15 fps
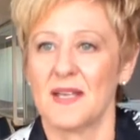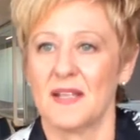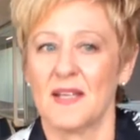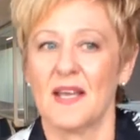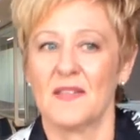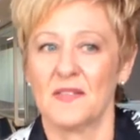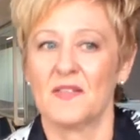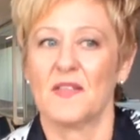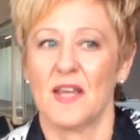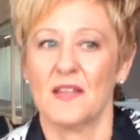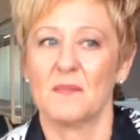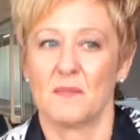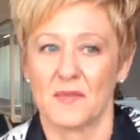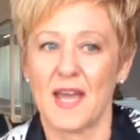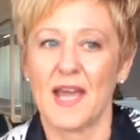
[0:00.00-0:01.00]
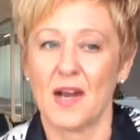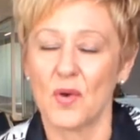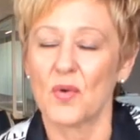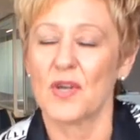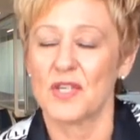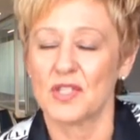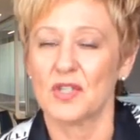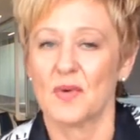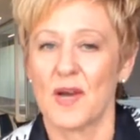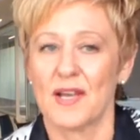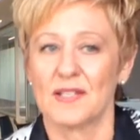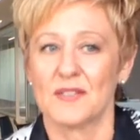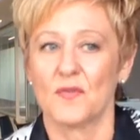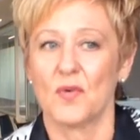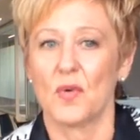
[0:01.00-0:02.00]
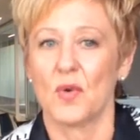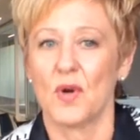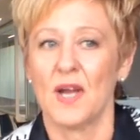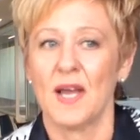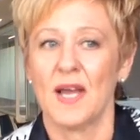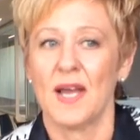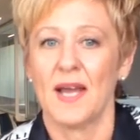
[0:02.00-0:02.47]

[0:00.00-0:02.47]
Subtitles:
And they are looking to us for